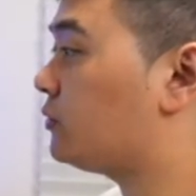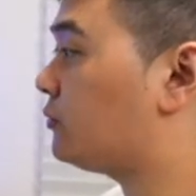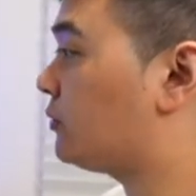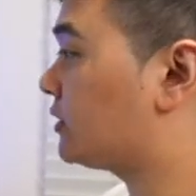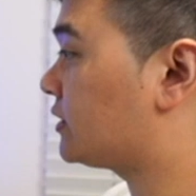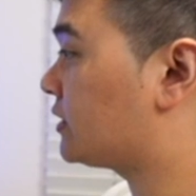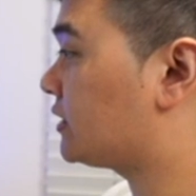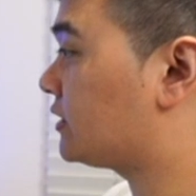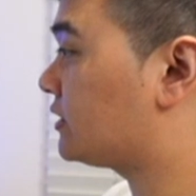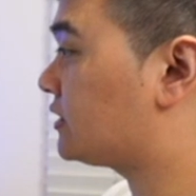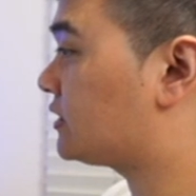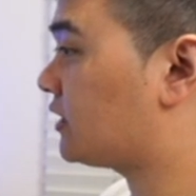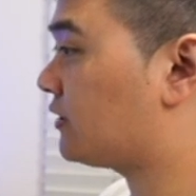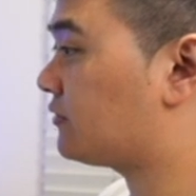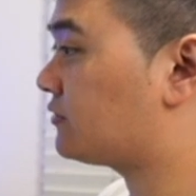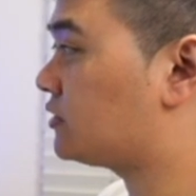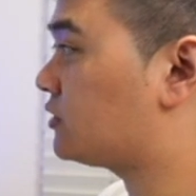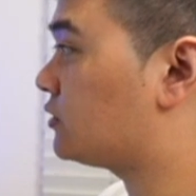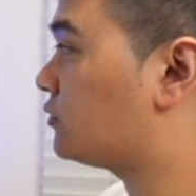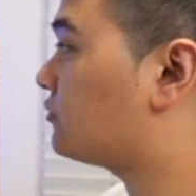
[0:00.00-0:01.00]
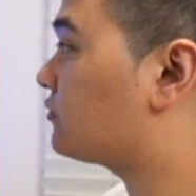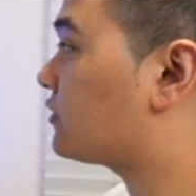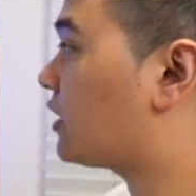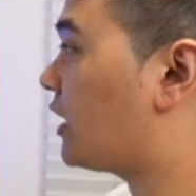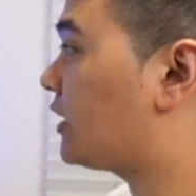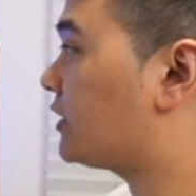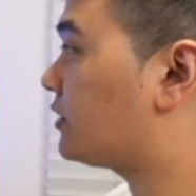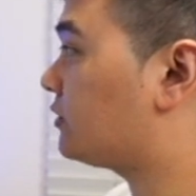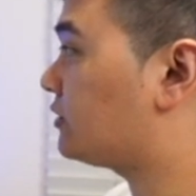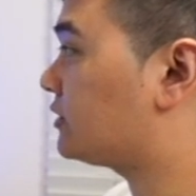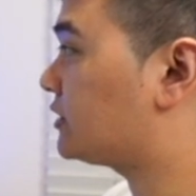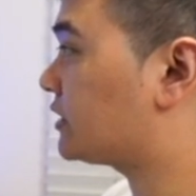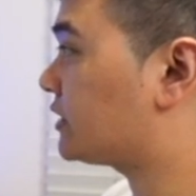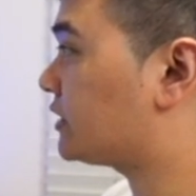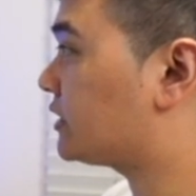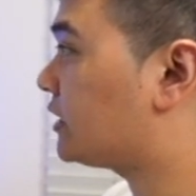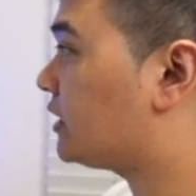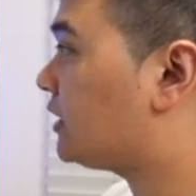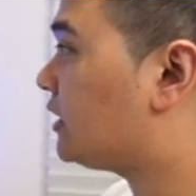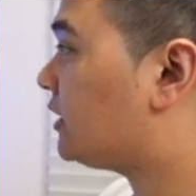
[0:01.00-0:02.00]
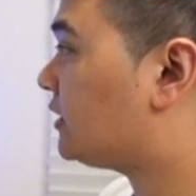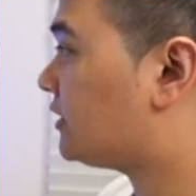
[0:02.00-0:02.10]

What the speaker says: wanted stuff to do with cardiology.